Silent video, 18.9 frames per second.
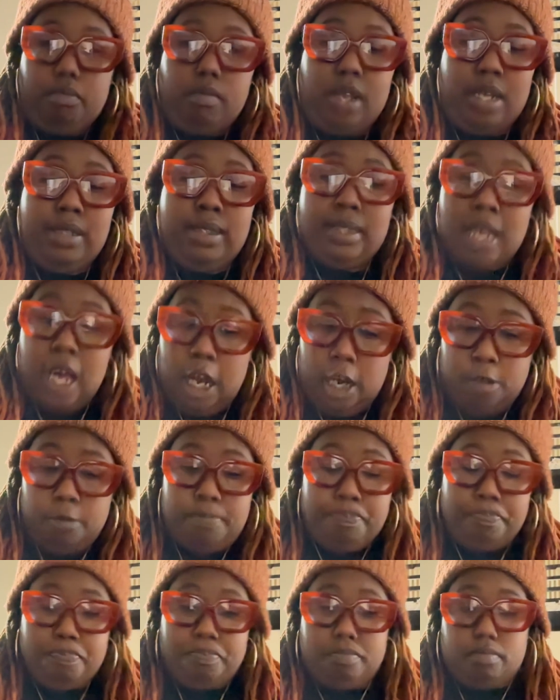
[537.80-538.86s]
So
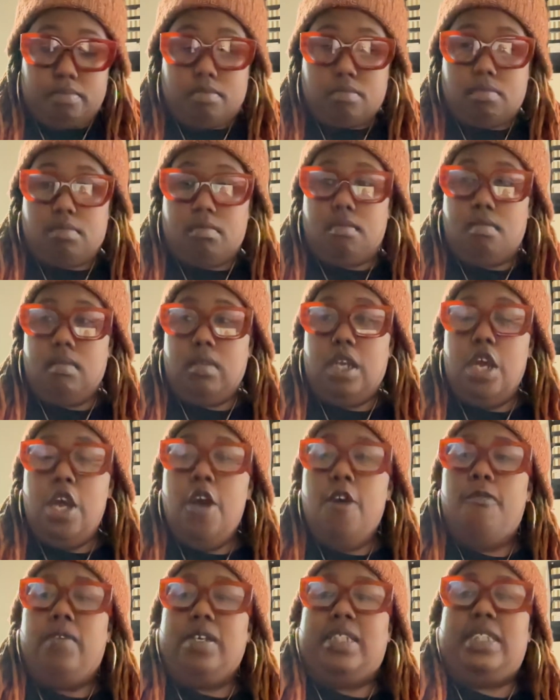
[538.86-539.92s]

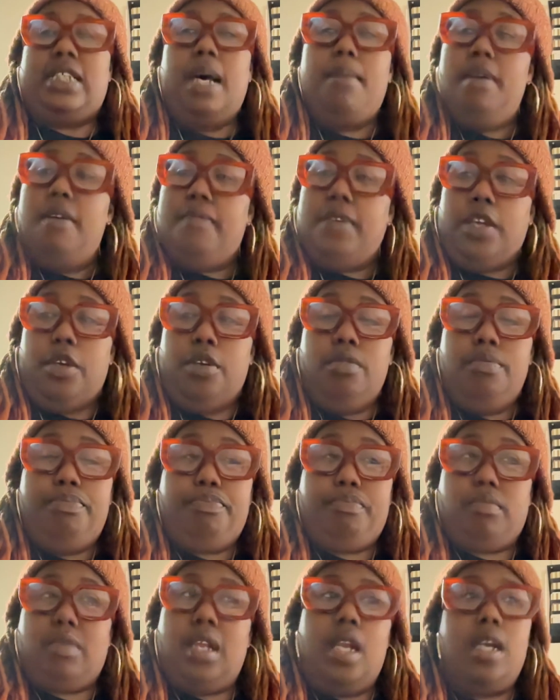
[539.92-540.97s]
for some of you,
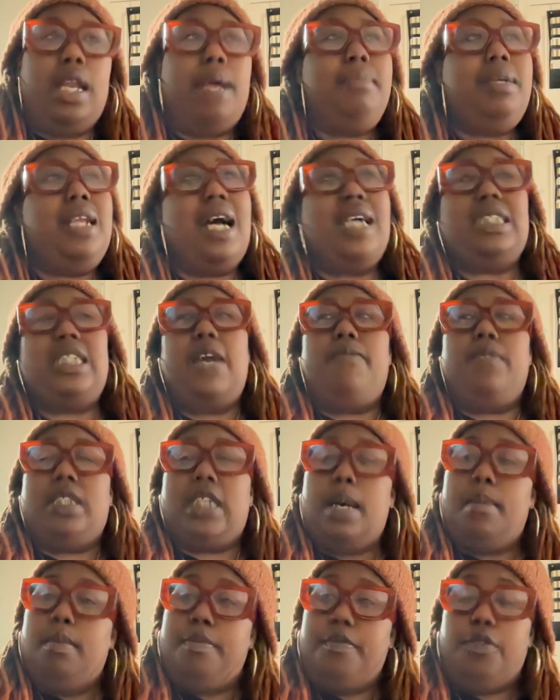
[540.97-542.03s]
let me not say for
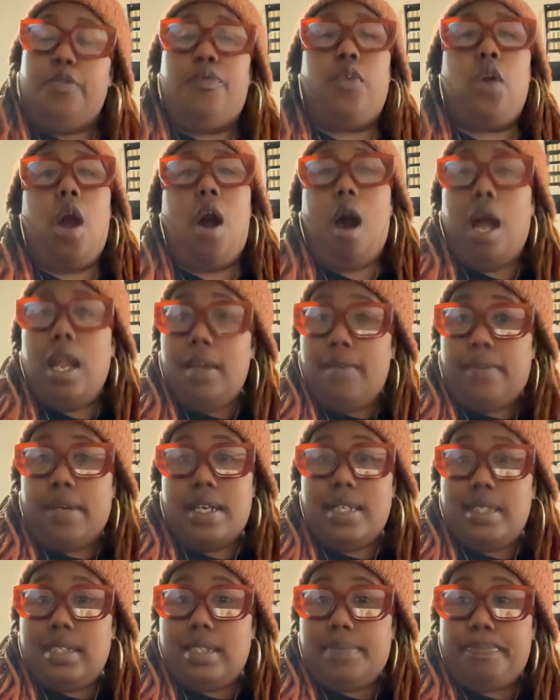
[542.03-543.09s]
some of you, for all of
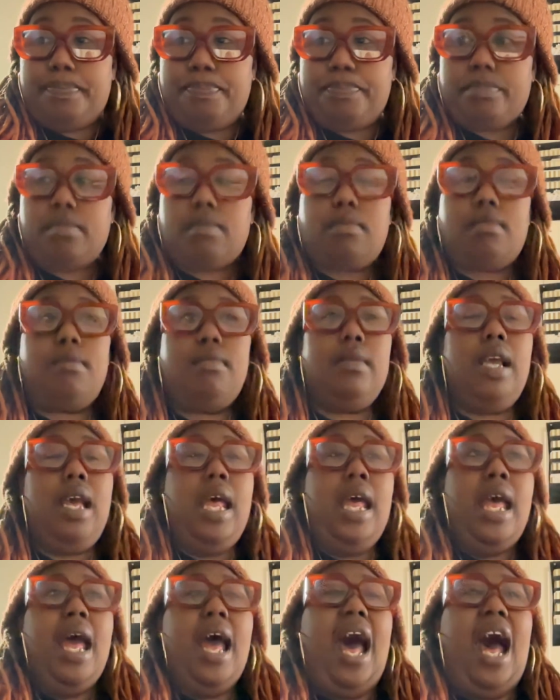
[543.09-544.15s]
us,
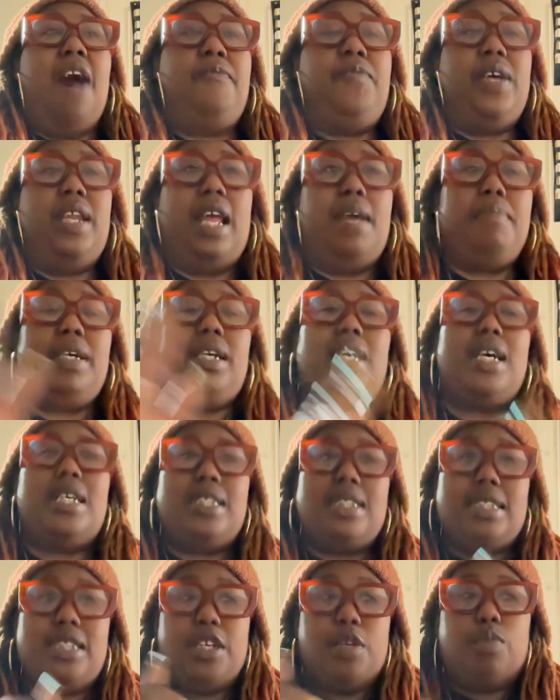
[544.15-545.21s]
I feel like
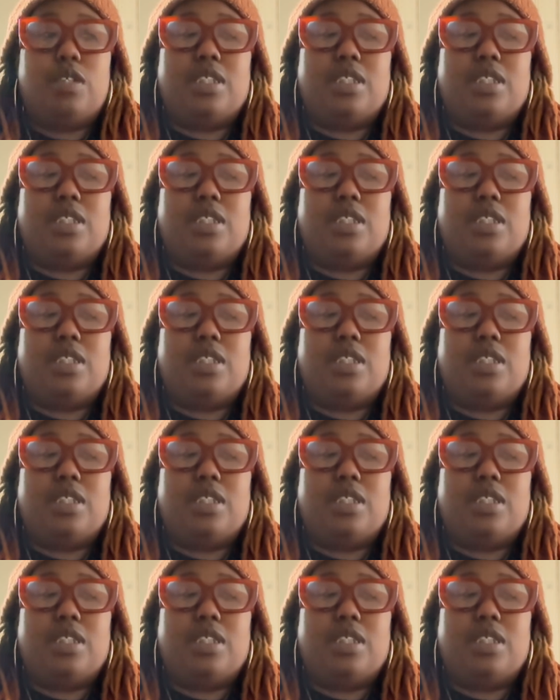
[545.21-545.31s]
because there were